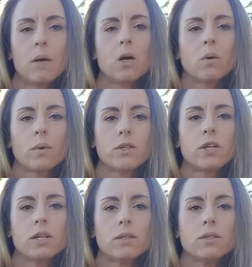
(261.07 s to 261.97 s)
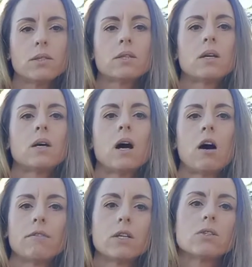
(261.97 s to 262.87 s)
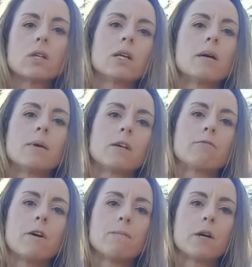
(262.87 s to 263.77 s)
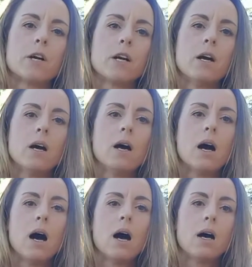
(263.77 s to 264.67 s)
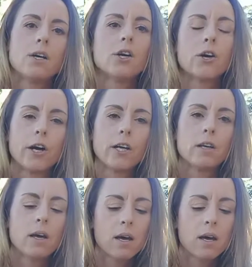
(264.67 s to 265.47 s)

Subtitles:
which is obviously coming from their urine.